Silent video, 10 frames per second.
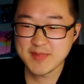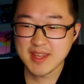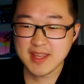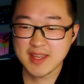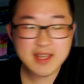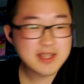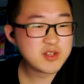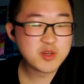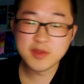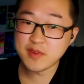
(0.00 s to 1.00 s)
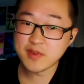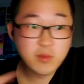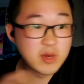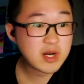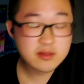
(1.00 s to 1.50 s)
yeah, he knew me very
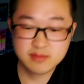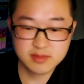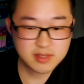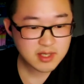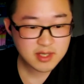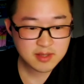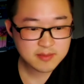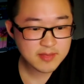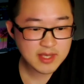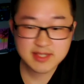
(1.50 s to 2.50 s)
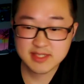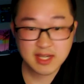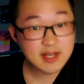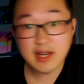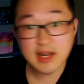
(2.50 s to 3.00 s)
well,
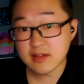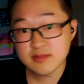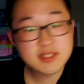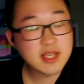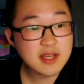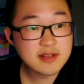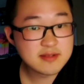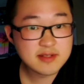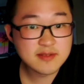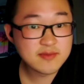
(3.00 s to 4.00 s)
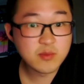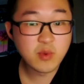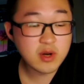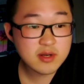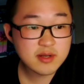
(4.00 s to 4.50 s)
inside and outside of
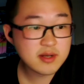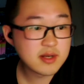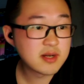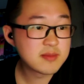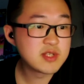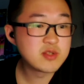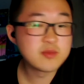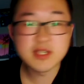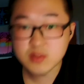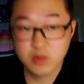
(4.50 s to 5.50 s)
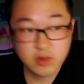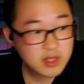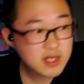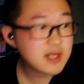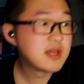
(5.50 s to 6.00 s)
work. He knew my
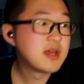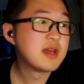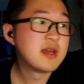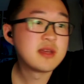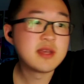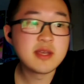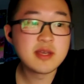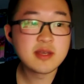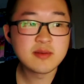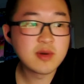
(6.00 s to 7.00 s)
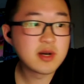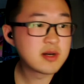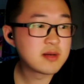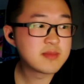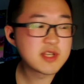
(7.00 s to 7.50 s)
story. He
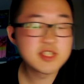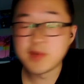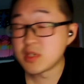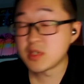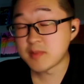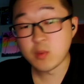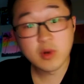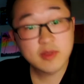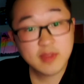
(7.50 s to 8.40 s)
experienced my work